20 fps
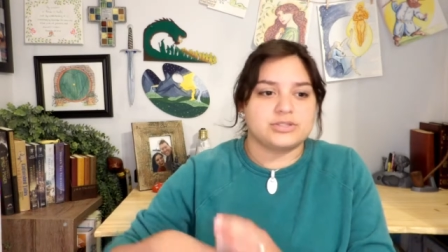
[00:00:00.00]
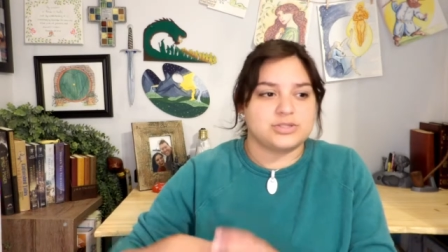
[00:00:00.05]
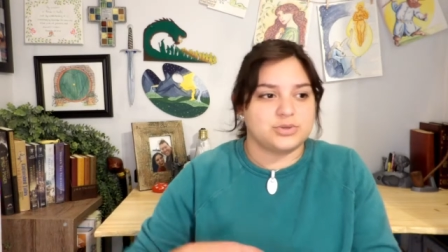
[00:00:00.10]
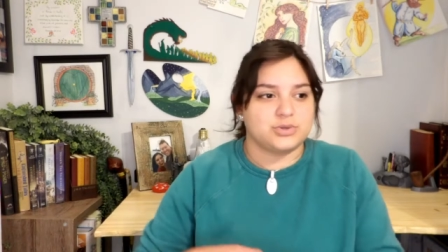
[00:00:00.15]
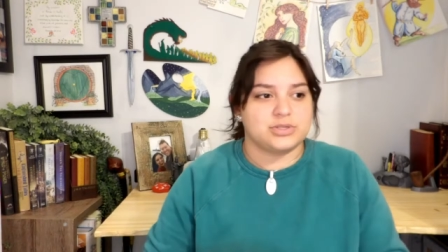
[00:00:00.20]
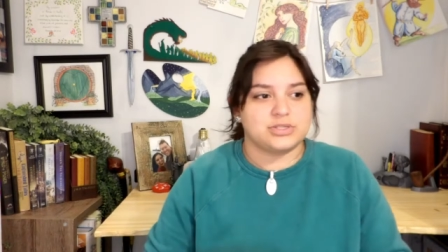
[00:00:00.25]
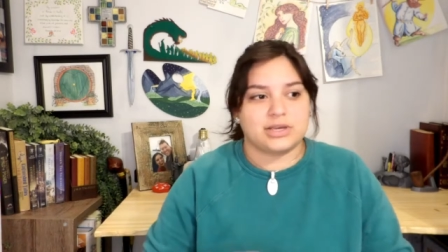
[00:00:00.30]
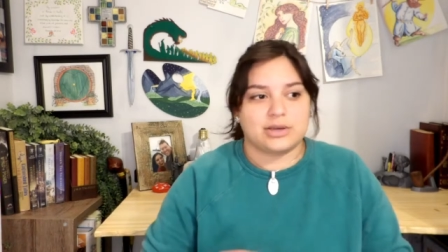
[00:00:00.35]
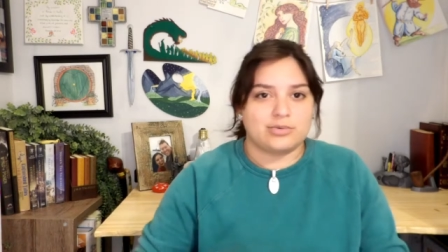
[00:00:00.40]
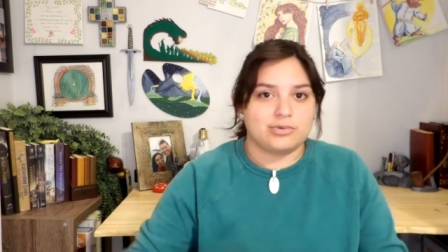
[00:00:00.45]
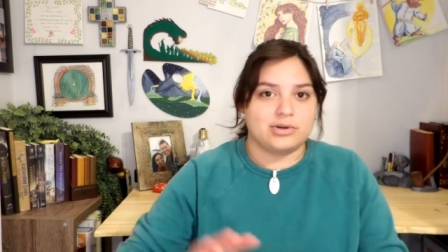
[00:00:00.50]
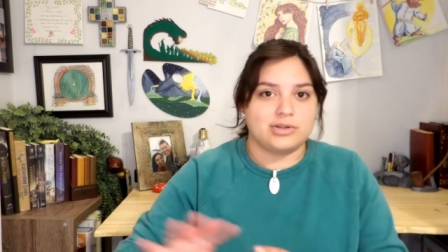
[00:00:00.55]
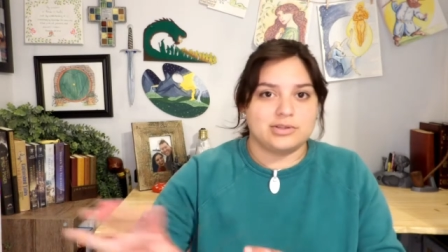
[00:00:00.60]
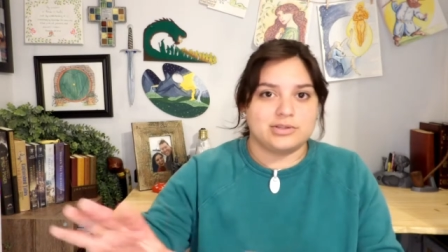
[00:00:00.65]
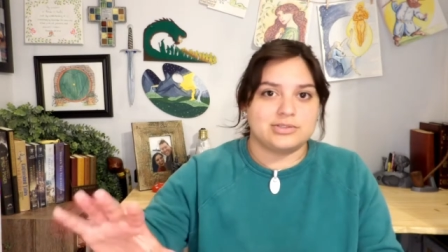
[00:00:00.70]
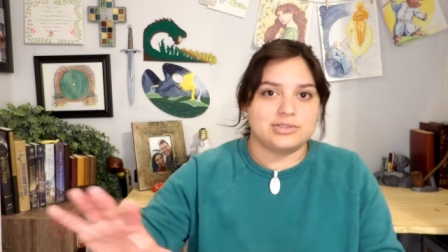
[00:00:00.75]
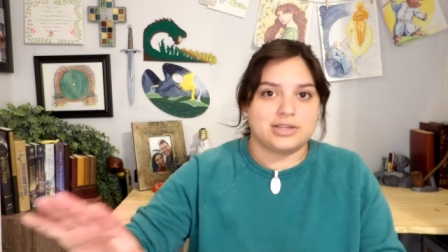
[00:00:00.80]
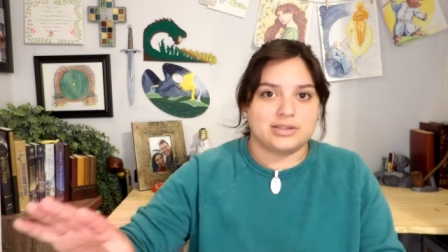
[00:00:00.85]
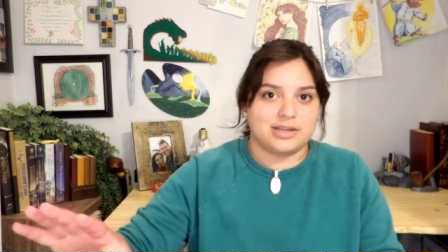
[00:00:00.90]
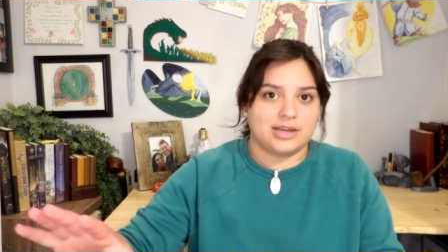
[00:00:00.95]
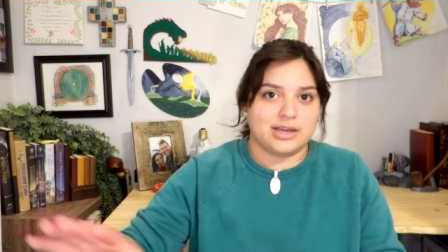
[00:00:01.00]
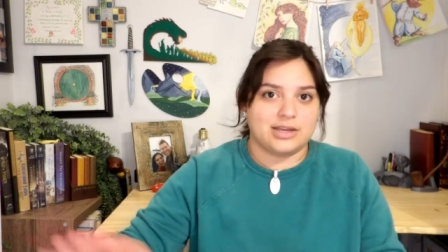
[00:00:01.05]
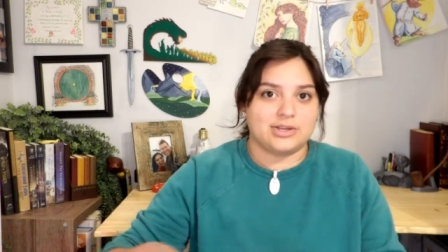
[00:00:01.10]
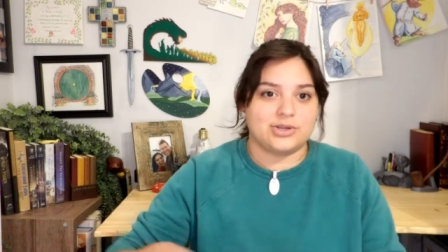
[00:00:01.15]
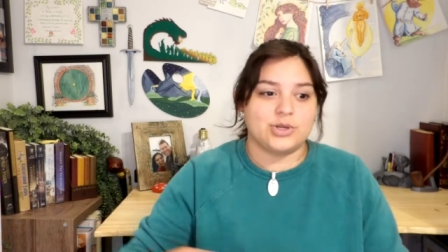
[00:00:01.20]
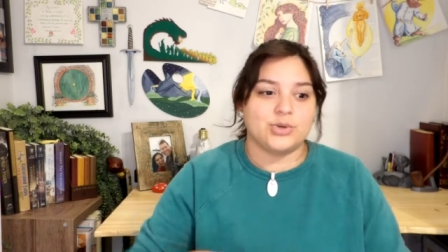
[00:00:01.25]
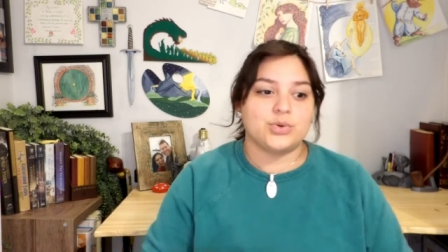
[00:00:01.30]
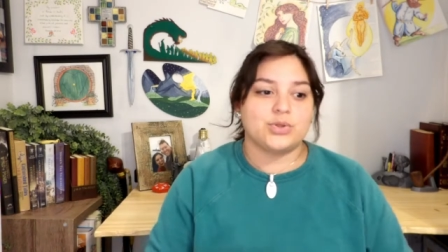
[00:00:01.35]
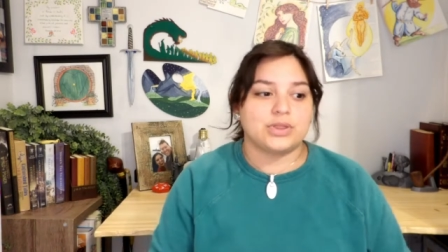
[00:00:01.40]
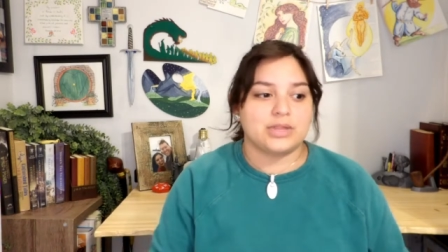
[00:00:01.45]
And so he's like, well, there's nothing I
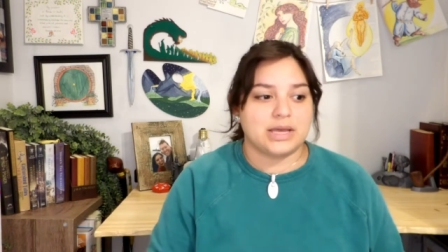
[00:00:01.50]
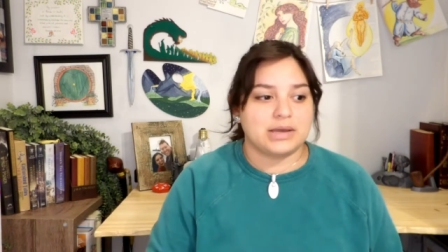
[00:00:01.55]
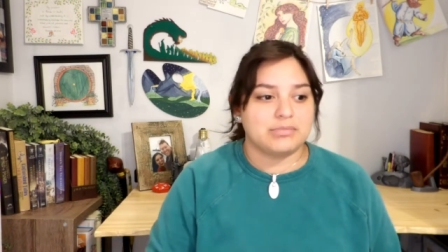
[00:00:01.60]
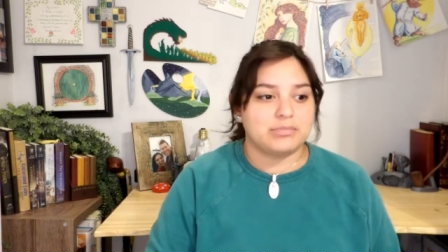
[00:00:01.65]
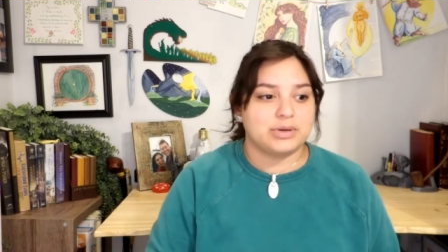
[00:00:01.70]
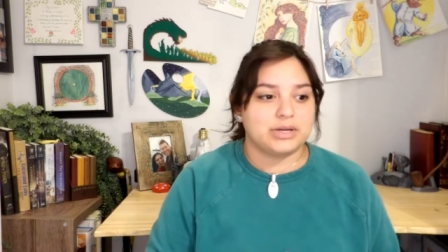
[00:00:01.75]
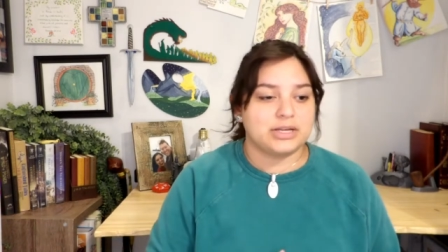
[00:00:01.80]
can do with them.